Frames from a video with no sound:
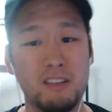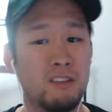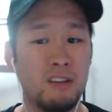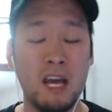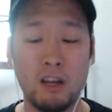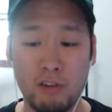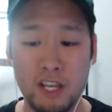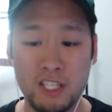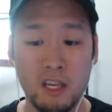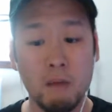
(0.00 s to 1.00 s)
they're not
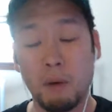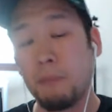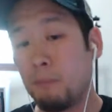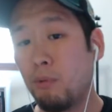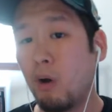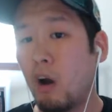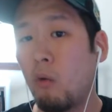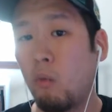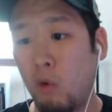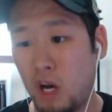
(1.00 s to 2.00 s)
crazy, but people are
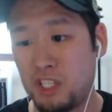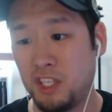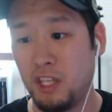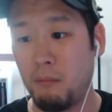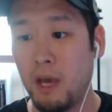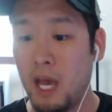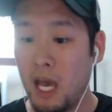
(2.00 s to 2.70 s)
watching them.